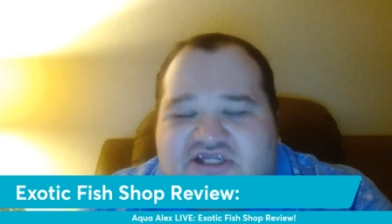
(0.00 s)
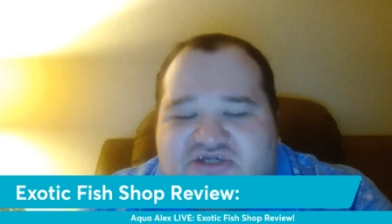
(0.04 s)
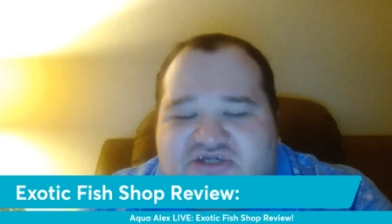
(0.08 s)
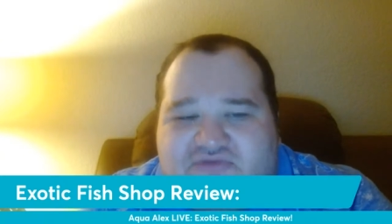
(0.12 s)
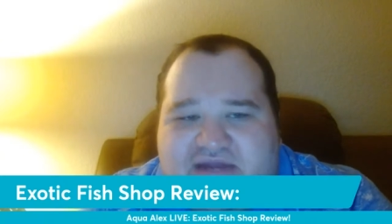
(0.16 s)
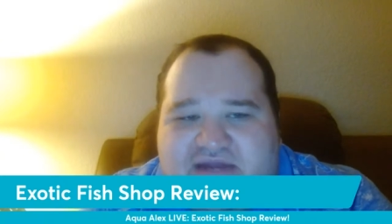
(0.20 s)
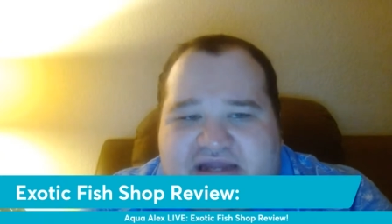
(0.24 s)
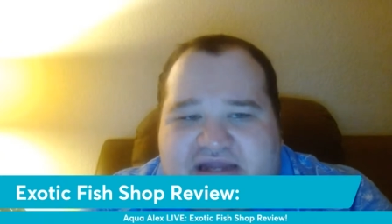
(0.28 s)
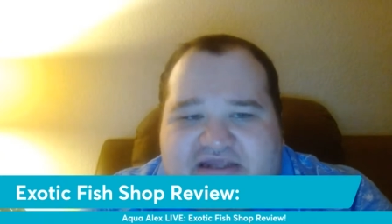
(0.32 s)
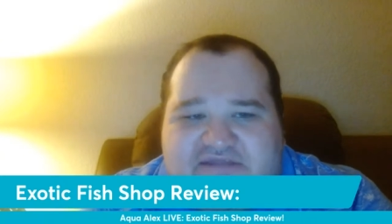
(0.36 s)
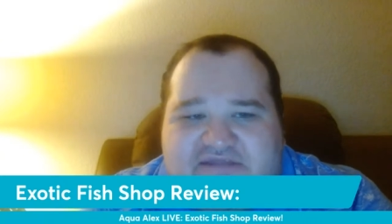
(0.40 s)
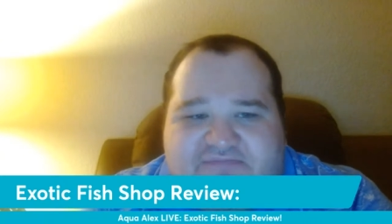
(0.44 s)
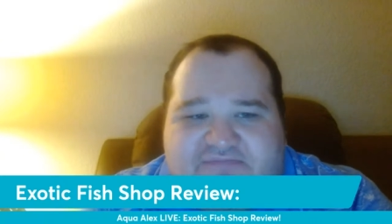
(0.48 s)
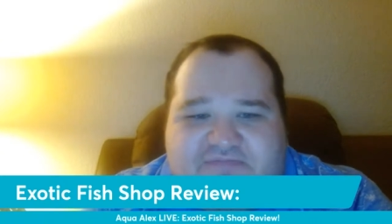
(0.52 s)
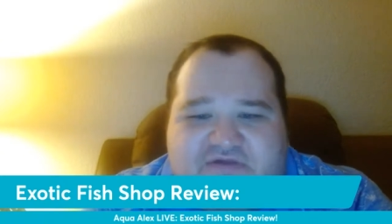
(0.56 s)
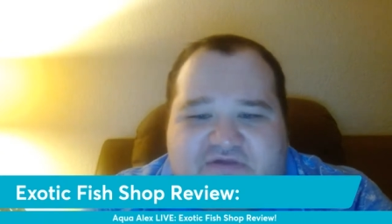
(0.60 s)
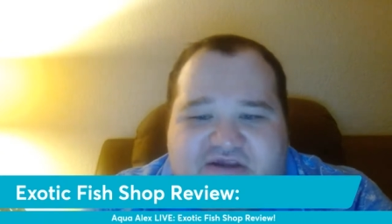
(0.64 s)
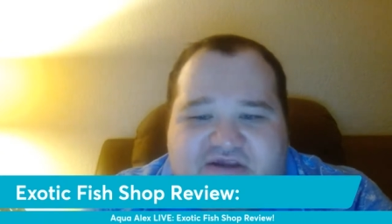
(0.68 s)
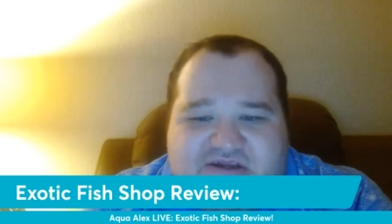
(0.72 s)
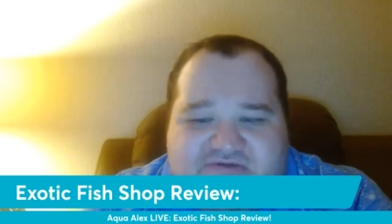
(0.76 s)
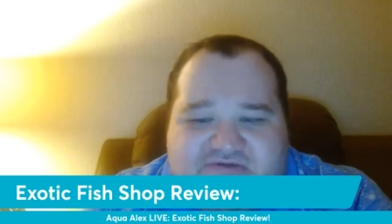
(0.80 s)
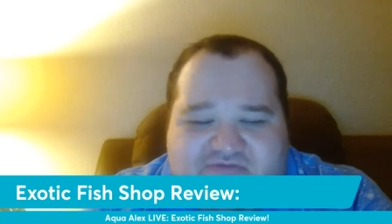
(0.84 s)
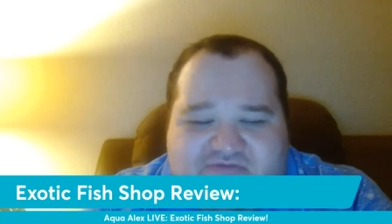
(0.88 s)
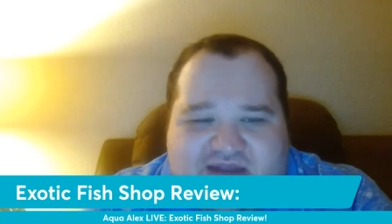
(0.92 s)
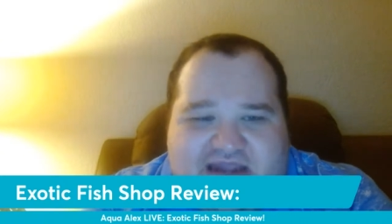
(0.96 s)

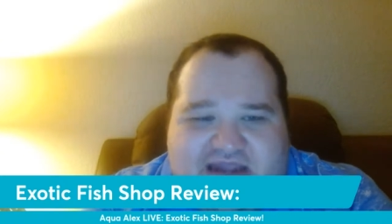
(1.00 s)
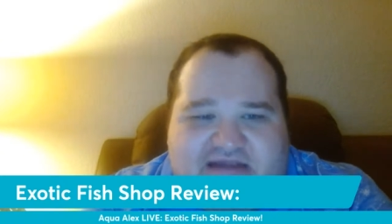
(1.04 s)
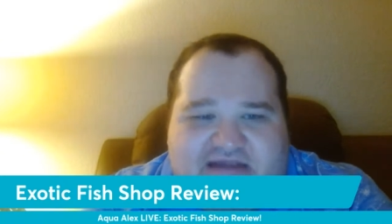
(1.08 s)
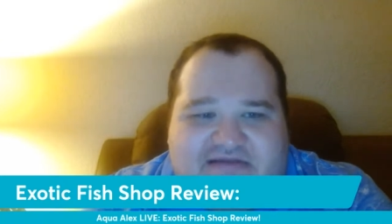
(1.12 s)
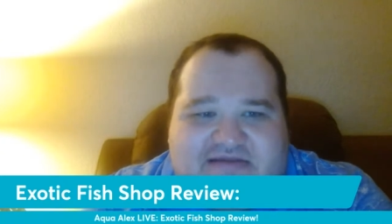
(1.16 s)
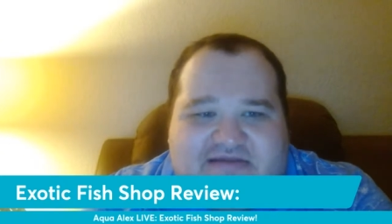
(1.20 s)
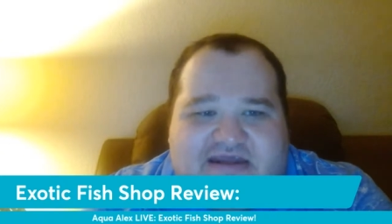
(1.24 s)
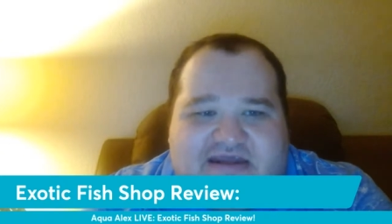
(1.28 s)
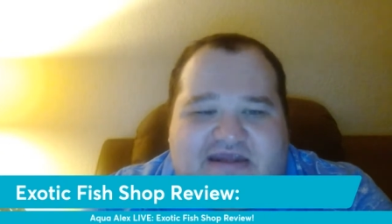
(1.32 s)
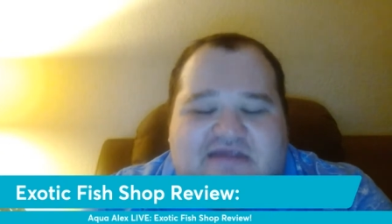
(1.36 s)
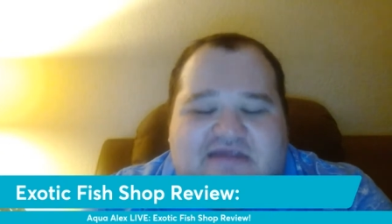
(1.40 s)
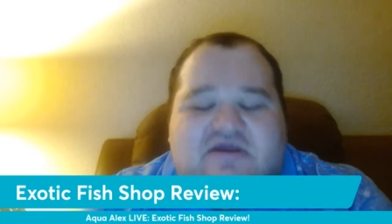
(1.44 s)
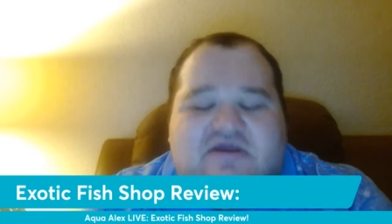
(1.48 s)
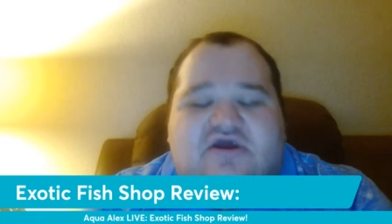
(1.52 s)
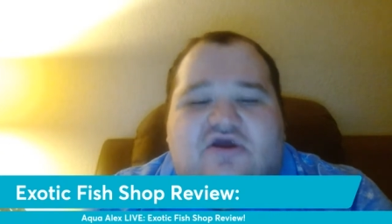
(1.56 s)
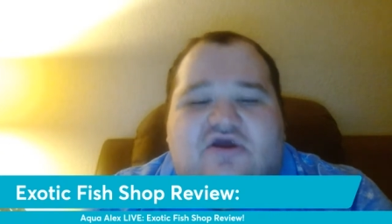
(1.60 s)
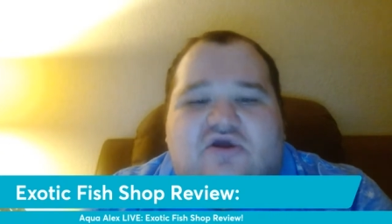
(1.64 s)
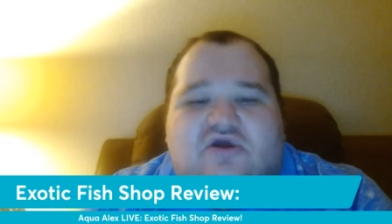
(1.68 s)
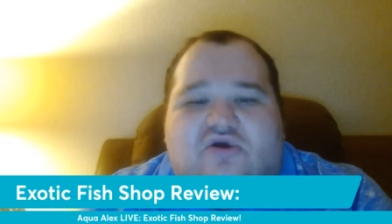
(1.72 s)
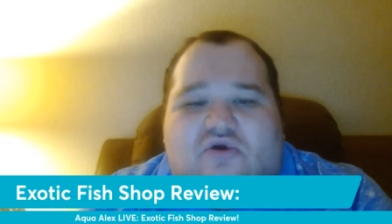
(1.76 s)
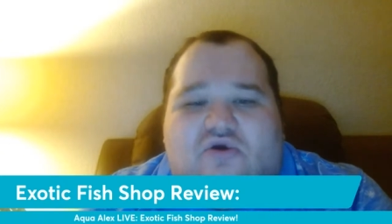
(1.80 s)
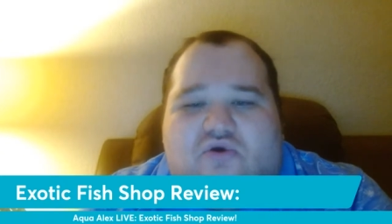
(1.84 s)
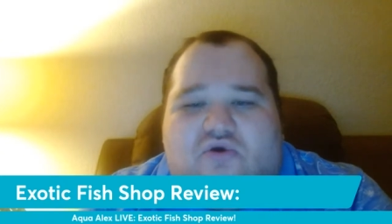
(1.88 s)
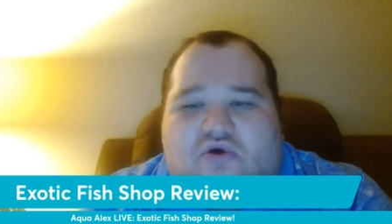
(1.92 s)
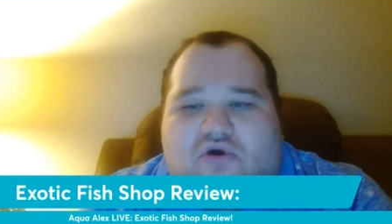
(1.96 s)
transit
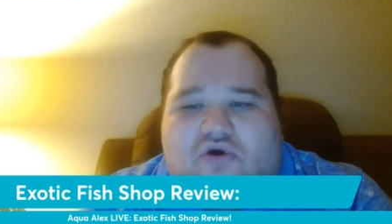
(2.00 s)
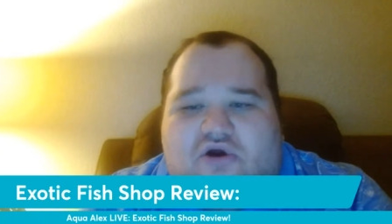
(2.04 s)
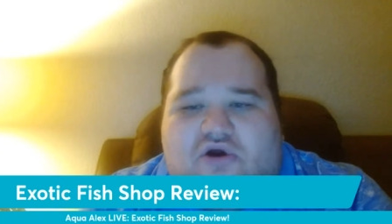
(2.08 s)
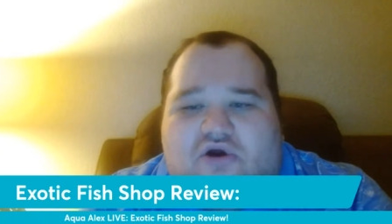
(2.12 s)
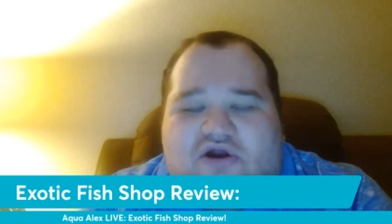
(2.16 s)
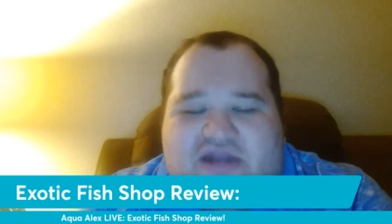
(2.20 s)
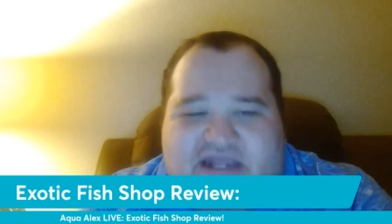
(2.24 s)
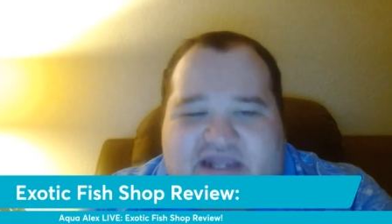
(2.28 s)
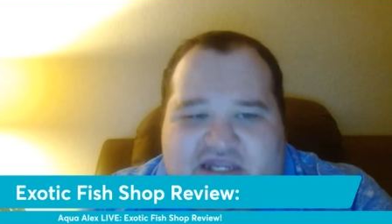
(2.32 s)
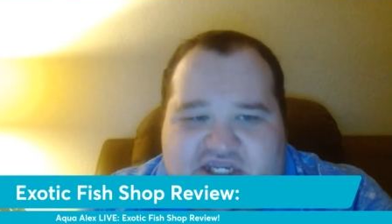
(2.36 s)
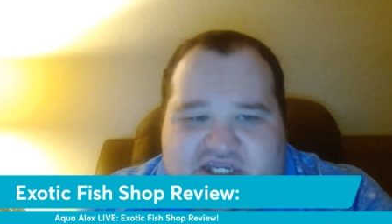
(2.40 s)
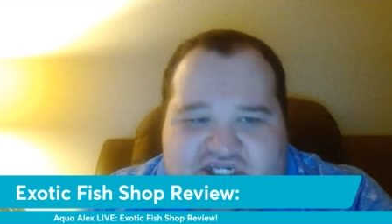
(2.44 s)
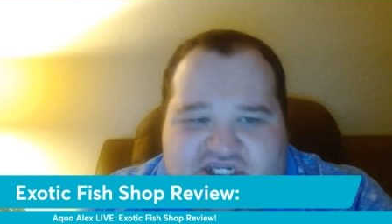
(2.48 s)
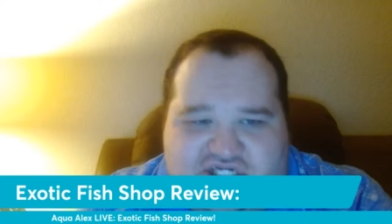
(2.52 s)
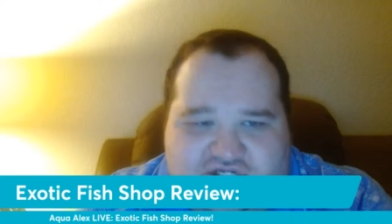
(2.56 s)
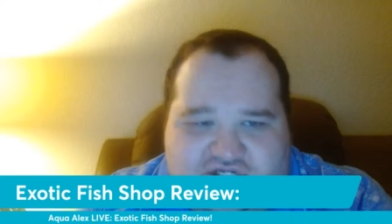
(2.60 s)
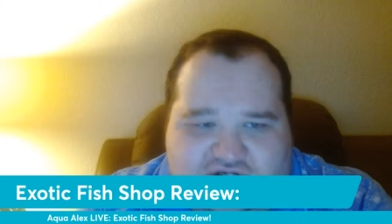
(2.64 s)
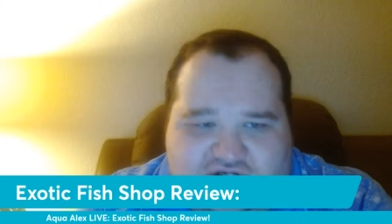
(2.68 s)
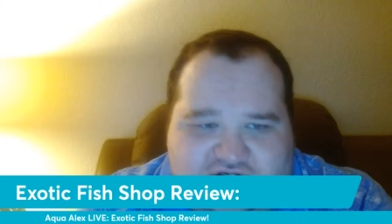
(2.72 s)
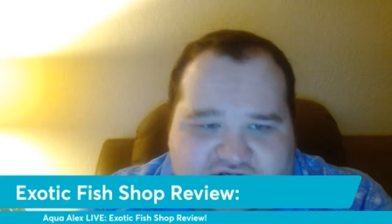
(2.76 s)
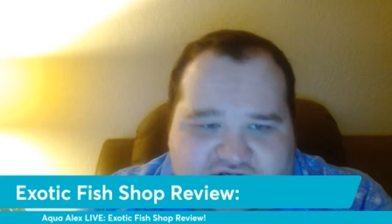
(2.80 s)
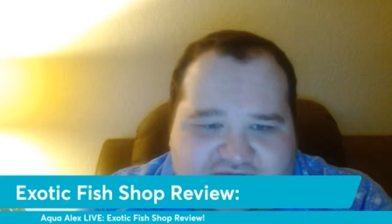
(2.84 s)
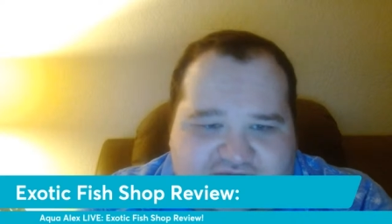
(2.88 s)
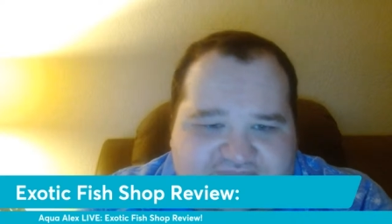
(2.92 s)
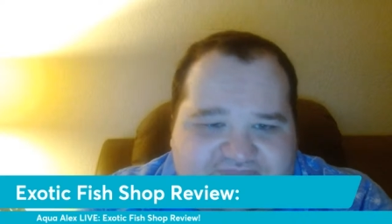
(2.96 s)
or
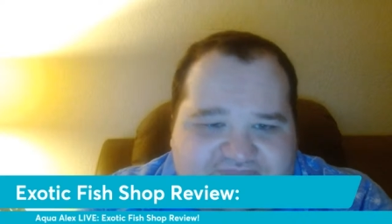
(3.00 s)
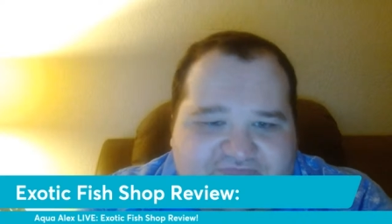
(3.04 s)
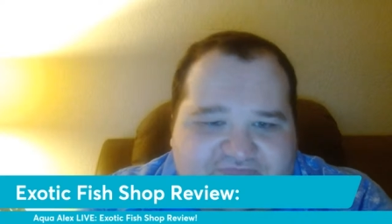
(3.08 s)
injured.